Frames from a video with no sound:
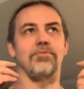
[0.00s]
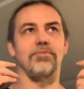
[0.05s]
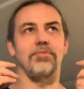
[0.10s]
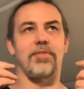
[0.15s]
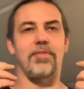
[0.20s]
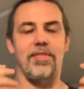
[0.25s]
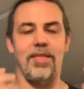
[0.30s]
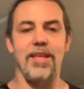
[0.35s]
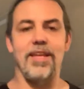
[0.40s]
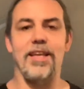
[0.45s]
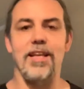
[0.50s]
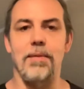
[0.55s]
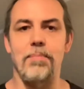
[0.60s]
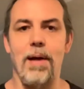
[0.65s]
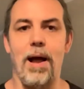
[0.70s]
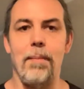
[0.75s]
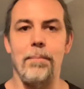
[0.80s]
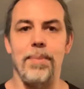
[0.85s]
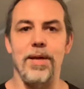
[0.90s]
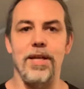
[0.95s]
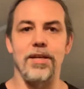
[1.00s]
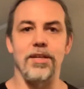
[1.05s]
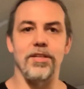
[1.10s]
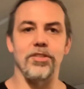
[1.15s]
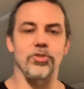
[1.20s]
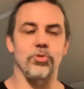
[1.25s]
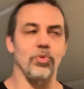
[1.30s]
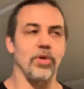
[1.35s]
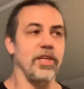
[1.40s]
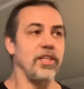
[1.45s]
thinking about bending
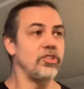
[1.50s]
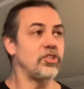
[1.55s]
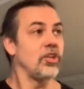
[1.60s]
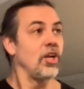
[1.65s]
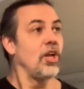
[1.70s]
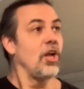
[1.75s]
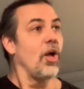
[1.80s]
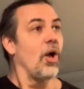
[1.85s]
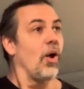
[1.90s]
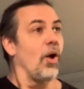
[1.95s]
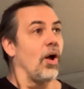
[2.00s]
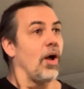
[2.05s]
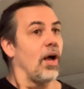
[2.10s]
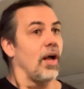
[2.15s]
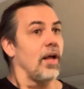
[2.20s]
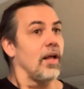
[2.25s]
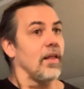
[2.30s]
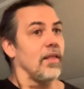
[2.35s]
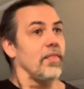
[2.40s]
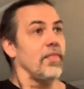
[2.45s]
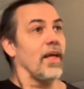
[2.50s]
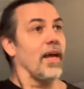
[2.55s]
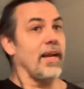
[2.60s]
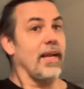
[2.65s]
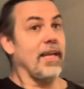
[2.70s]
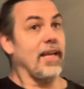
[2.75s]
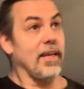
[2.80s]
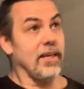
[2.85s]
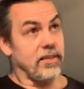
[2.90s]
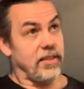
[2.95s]
this wrench that
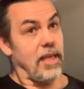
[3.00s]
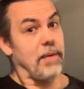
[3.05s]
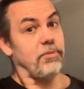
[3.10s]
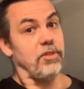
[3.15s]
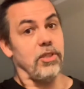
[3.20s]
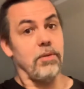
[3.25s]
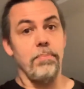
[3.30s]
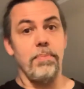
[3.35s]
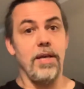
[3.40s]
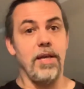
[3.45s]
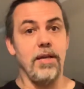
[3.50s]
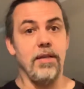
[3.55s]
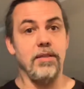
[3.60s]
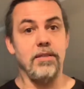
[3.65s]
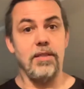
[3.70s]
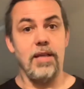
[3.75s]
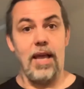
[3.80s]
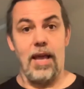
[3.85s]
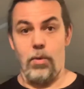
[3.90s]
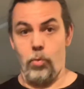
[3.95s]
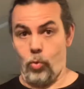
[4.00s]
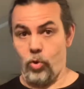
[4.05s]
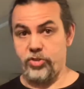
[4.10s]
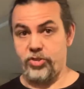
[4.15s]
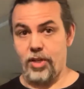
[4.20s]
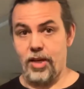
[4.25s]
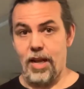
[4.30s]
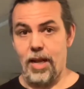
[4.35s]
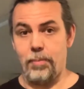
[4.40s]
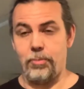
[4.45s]
he had attempted to bend and was
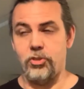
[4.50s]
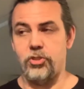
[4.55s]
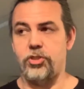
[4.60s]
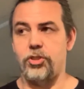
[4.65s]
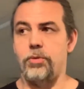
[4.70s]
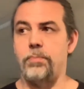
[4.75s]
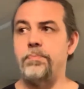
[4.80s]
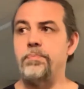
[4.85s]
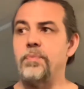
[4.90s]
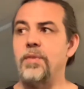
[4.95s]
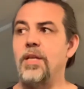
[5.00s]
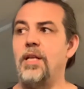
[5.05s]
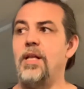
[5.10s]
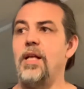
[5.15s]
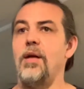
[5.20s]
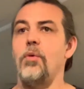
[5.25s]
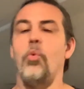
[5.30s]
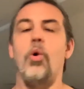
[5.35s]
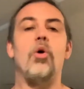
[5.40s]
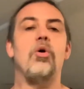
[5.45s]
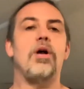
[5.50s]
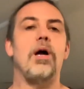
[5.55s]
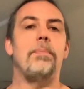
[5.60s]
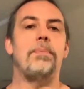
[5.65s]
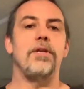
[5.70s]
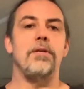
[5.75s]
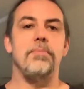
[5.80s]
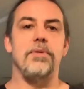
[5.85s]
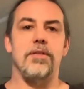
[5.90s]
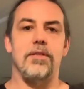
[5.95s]
unable to. Woke up
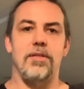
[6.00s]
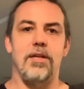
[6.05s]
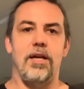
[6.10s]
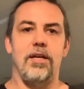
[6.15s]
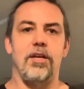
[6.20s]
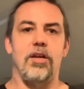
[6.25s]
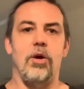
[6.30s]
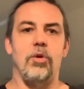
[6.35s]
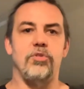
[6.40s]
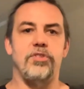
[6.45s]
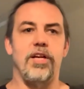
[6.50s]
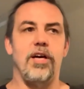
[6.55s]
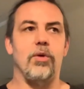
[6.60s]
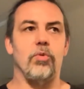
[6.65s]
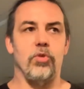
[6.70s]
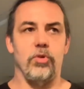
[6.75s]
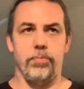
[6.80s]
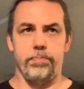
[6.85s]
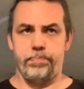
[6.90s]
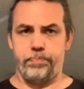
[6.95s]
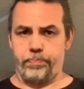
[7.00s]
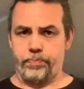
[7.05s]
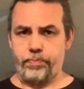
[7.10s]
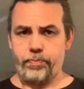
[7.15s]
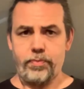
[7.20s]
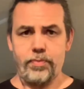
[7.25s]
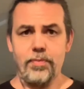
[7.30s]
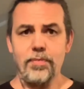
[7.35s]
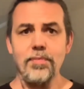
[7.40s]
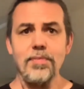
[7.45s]
in the middle of the night in a hotel room
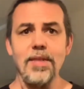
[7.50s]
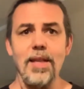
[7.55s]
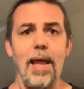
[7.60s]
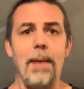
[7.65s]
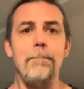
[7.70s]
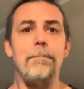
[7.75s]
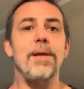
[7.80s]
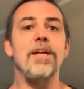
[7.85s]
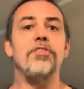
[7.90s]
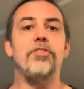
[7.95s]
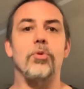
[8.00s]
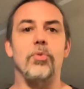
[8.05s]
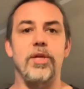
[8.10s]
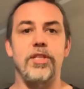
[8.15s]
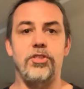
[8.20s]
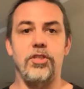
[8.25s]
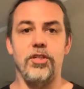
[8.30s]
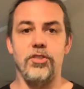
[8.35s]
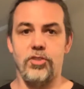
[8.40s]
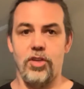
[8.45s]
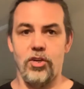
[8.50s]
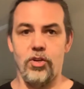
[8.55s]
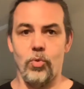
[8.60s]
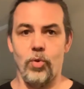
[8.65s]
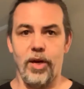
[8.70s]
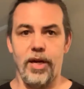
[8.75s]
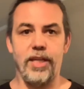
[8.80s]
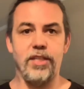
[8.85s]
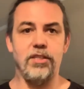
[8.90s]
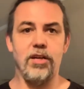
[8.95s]
and bent the wrench in his
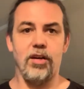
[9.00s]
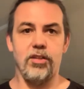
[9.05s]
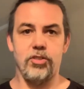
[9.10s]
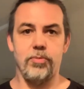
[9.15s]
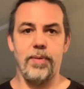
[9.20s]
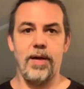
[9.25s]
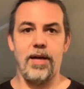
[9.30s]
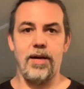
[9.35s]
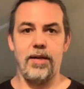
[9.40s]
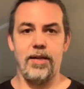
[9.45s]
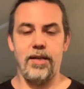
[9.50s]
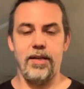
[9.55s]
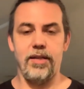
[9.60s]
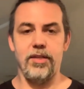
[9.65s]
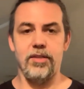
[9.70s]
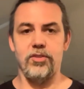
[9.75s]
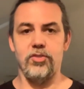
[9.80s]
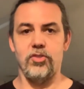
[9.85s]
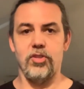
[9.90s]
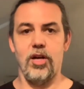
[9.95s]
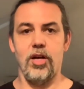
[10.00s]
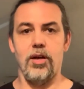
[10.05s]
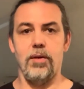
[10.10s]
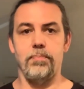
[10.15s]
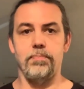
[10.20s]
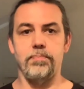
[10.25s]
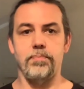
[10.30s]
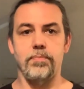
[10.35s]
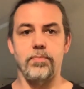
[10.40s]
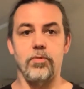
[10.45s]
underwear. He talks about it in his
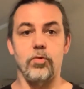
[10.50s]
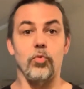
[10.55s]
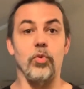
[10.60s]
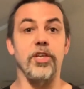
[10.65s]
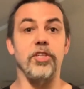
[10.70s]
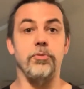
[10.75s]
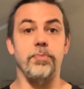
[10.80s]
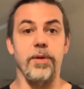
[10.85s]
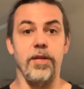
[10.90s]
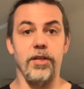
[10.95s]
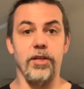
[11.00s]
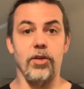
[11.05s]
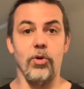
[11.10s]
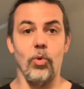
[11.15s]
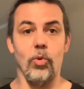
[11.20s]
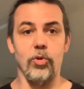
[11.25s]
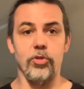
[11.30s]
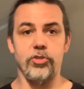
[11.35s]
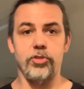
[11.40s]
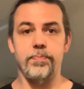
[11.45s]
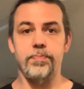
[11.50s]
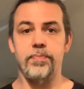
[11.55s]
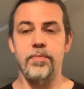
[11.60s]
wrench bending course.